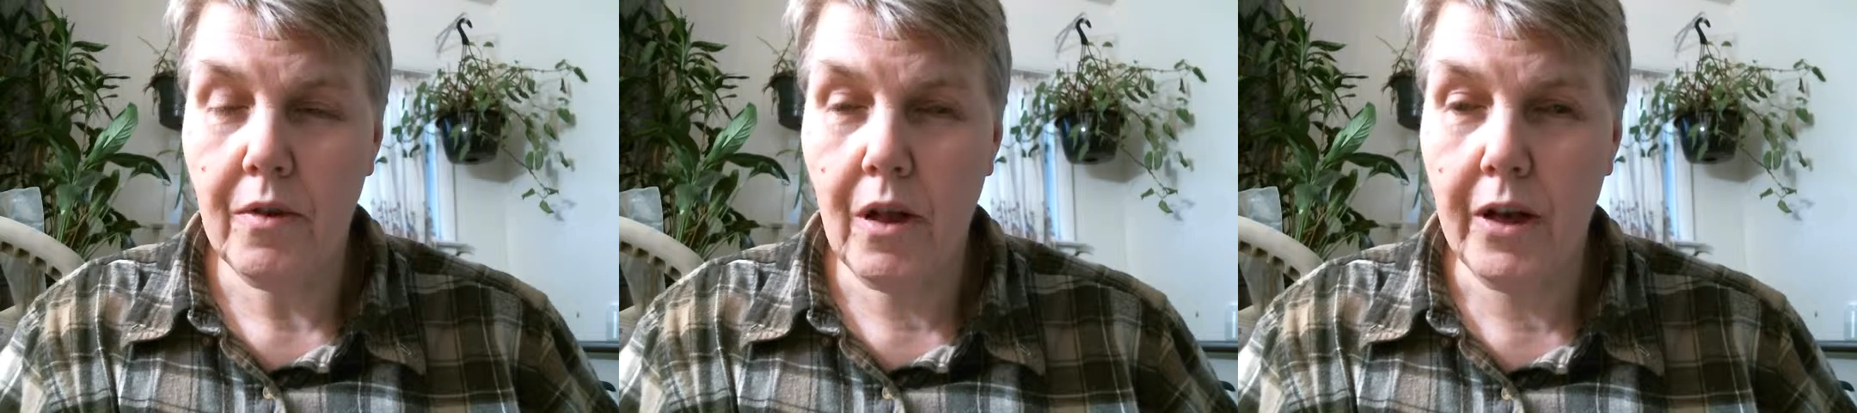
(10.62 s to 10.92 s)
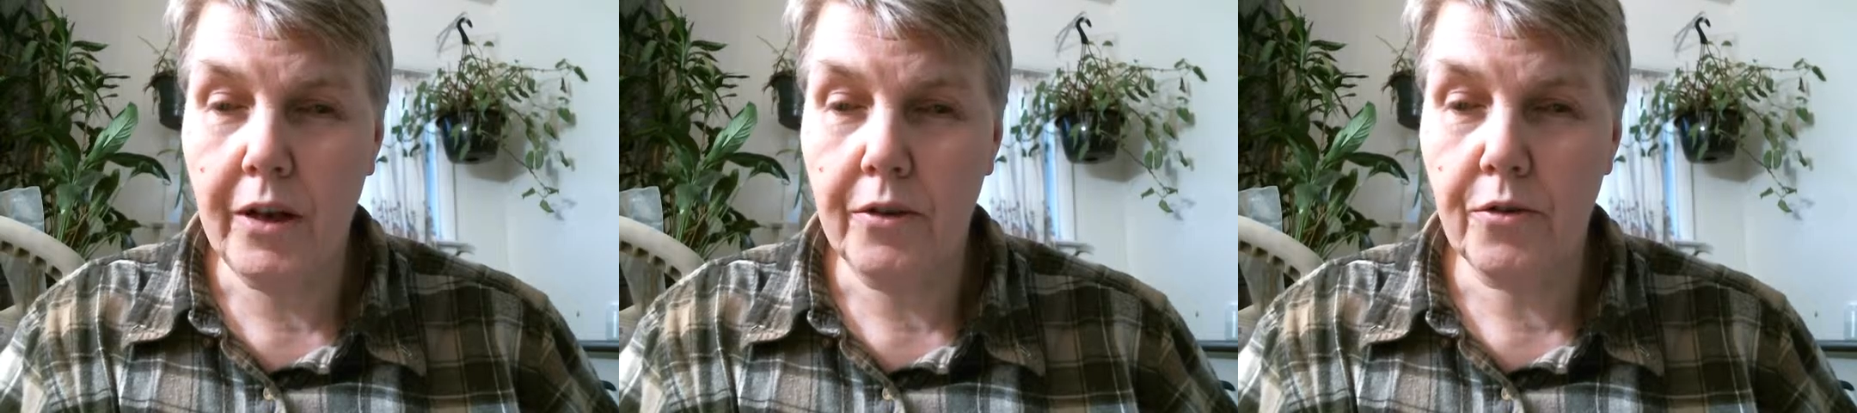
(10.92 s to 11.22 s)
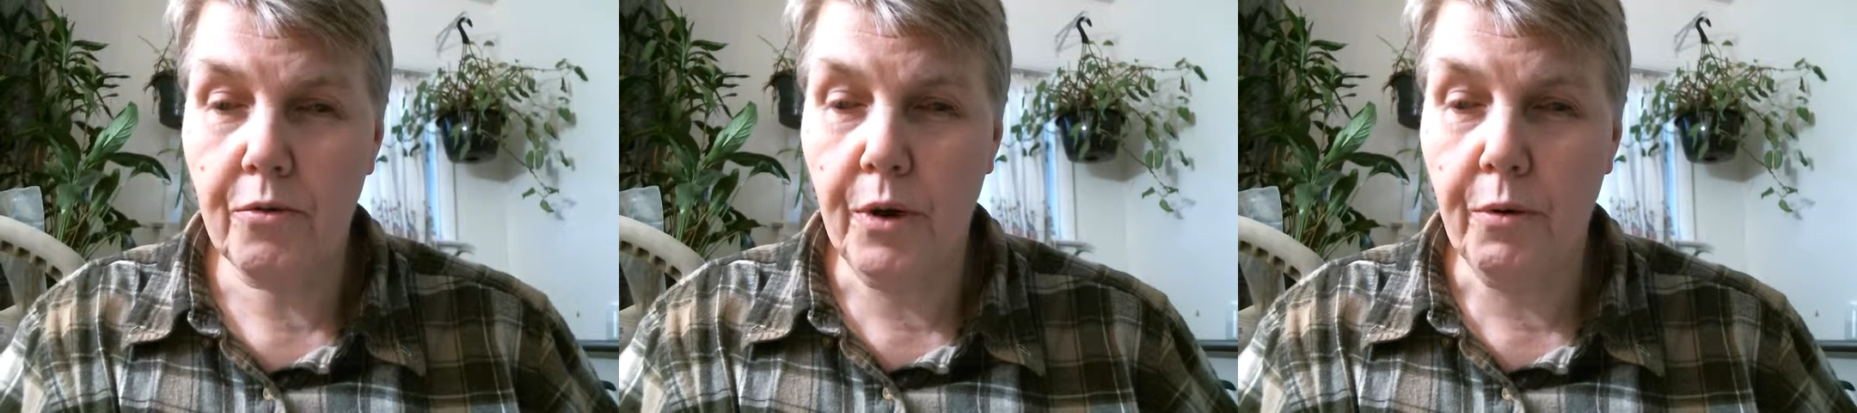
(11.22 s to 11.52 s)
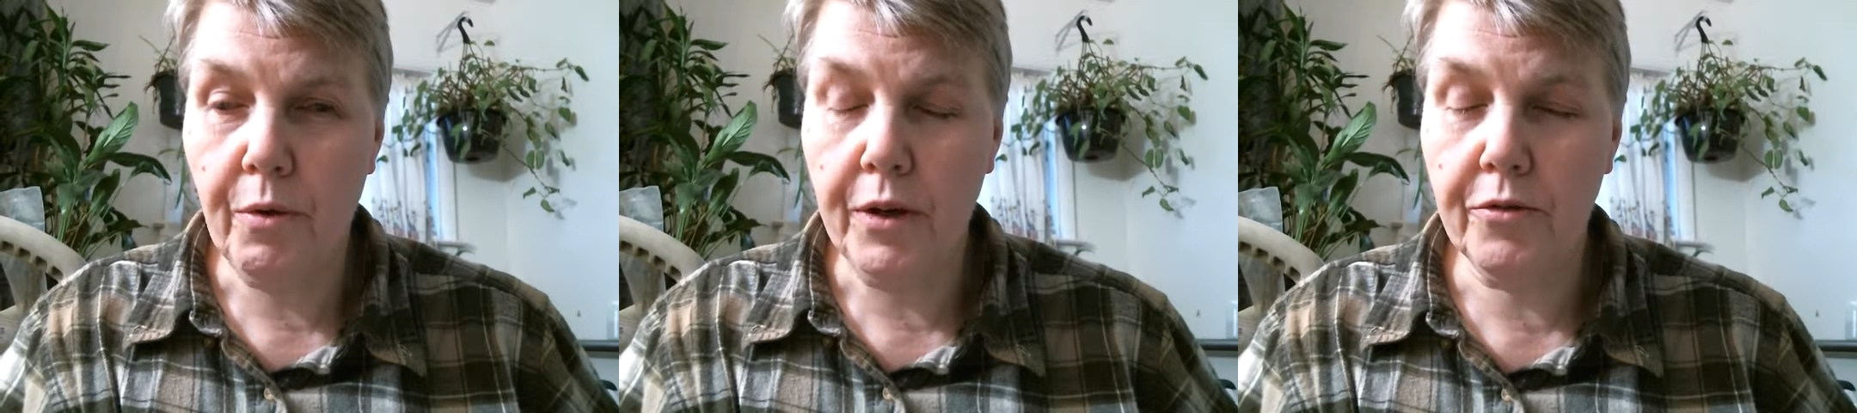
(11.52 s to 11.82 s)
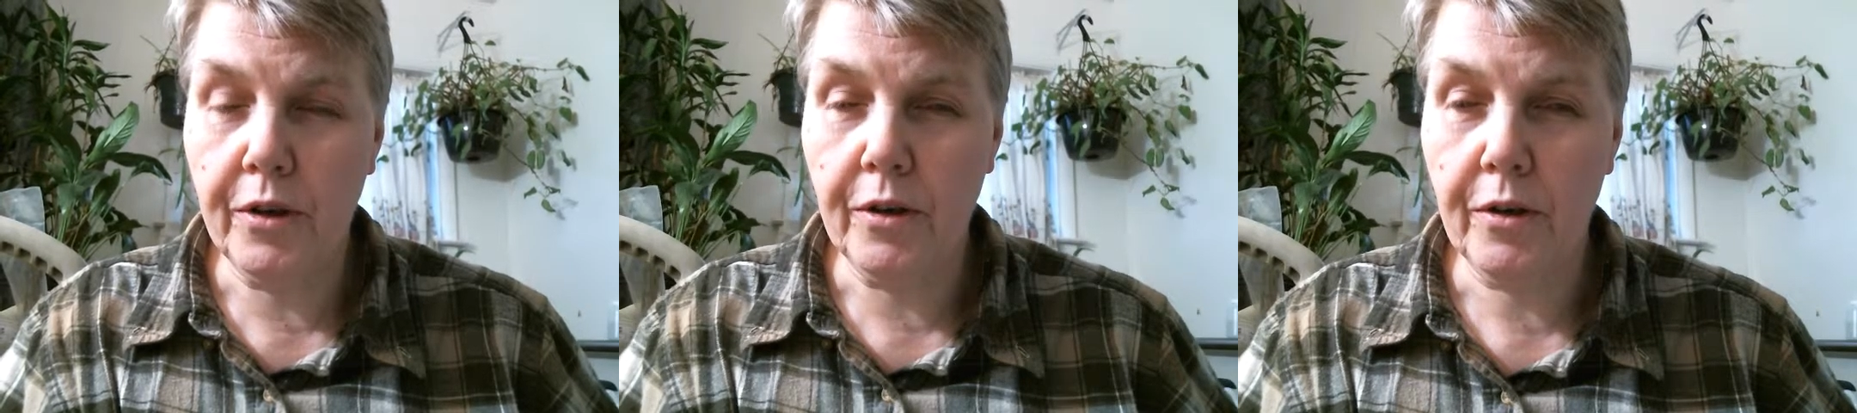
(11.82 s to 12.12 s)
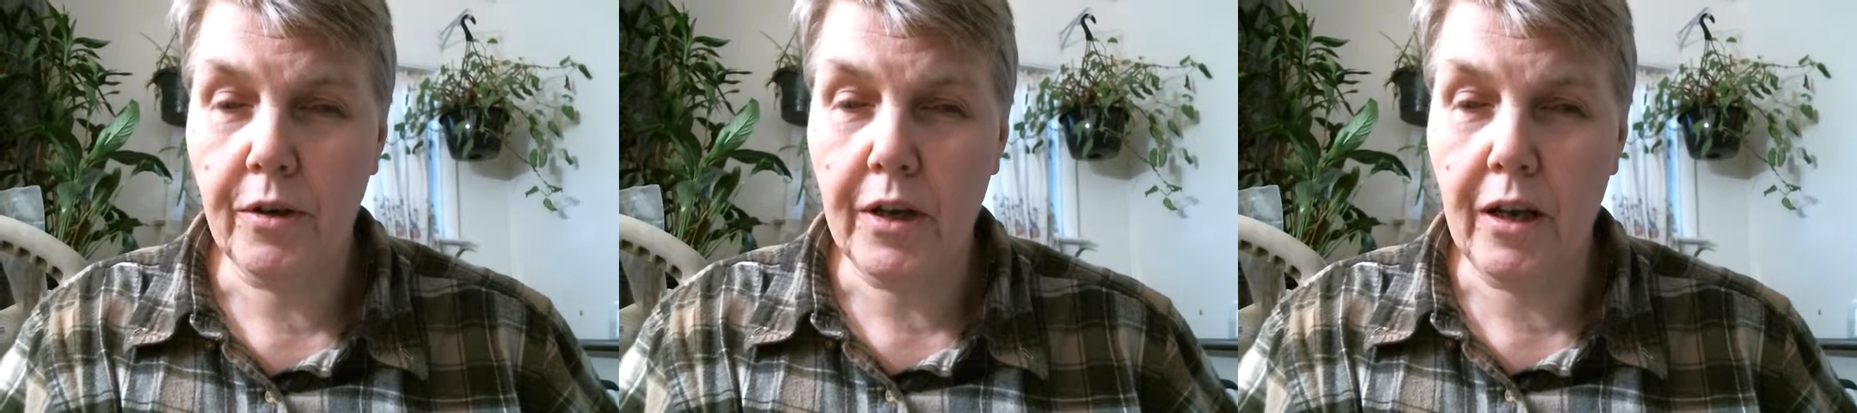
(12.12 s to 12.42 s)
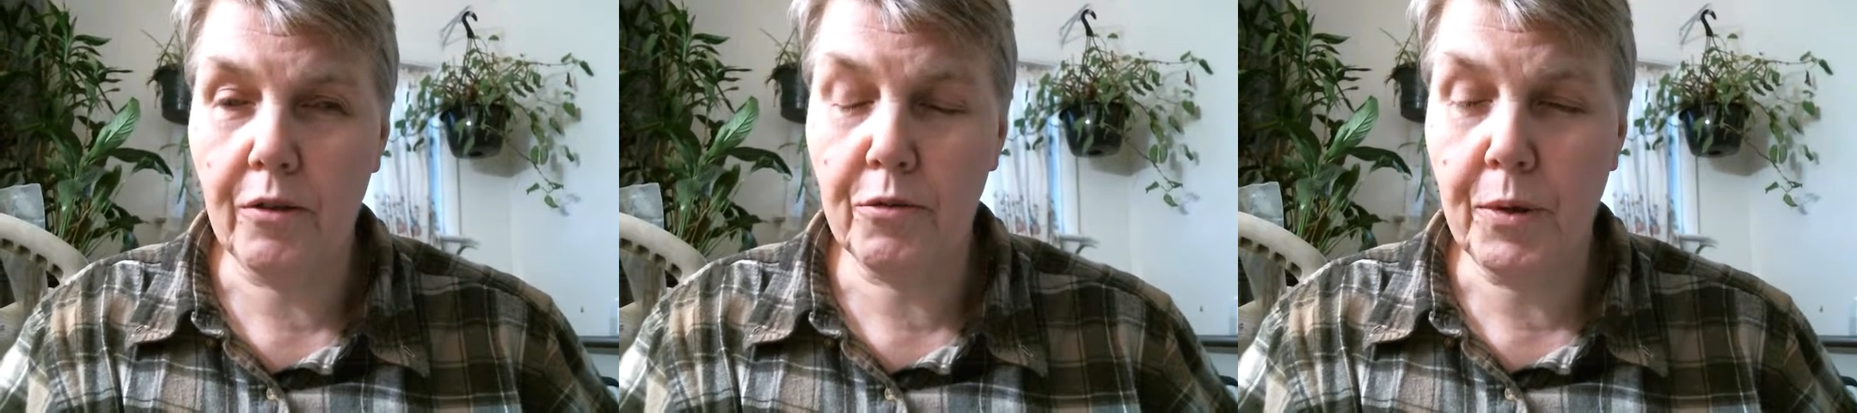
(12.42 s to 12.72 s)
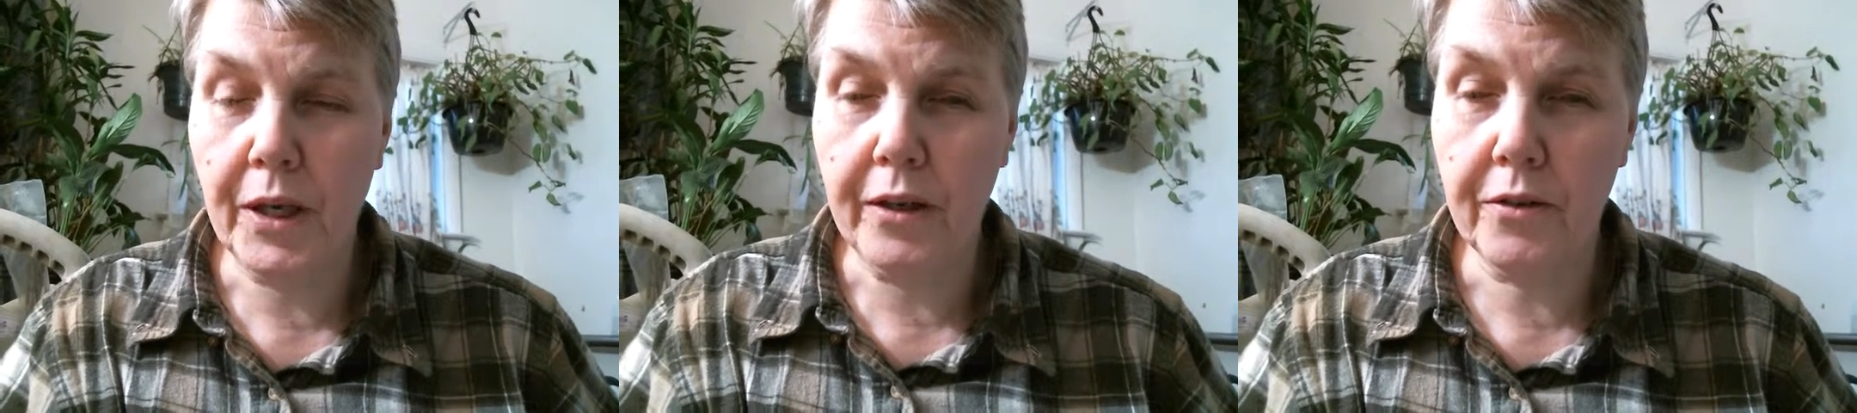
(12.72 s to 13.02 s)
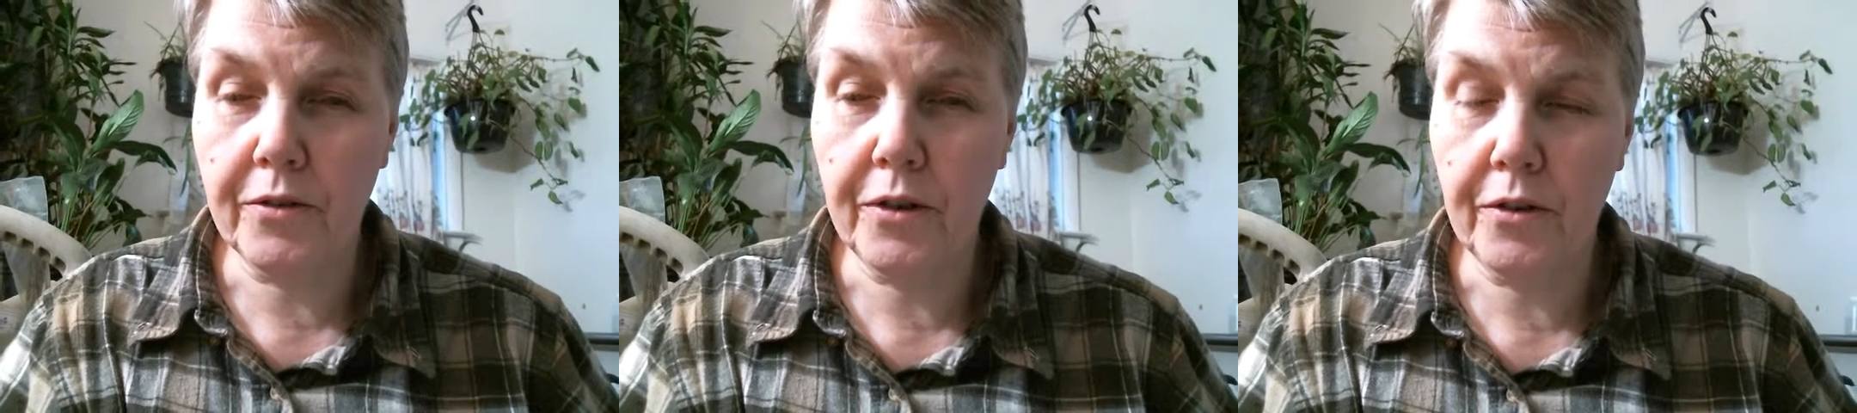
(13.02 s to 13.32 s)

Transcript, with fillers: I enjoy raising houseplants